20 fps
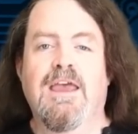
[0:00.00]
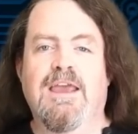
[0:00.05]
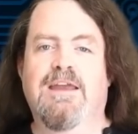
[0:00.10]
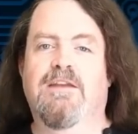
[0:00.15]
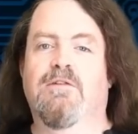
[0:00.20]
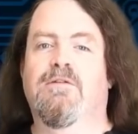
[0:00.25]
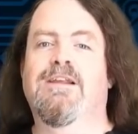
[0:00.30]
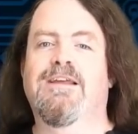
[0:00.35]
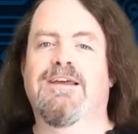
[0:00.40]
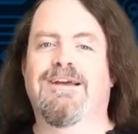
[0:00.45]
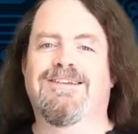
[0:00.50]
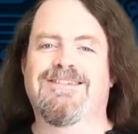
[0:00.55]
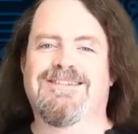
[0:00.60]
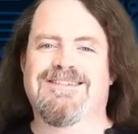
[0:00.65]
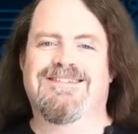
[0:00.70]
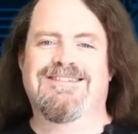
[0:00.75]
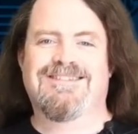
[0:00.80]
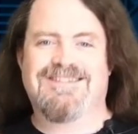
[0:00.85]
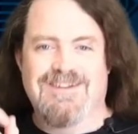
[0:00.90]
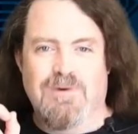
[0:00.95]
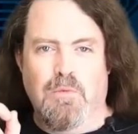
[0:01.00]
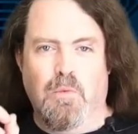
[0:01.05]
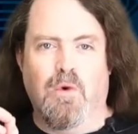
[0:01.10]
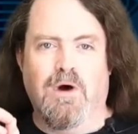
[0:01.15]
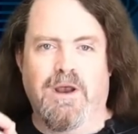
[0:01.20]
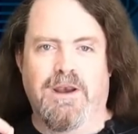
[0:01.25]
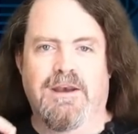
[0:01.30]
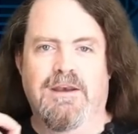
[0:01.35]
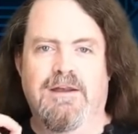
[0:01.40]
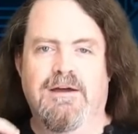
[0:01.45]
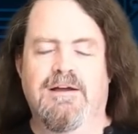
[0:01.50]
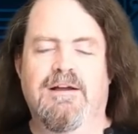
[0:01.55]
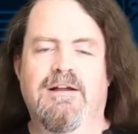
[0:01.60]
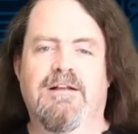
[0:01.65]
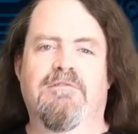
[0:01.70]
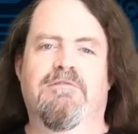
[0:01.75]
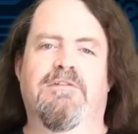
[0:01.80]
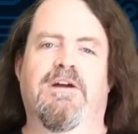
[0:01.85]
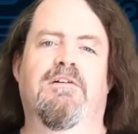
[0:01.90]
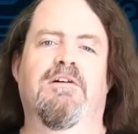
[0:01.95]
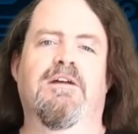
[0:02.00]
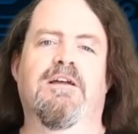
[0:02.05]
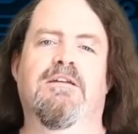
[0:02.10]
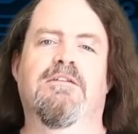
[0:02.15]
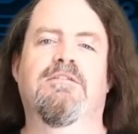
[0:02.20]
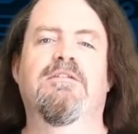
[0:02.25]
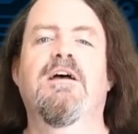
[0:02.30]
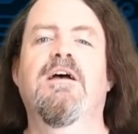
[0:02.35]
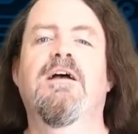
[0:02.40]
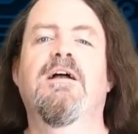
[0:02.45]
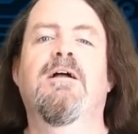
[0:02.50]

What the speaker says: it only exists in one variant.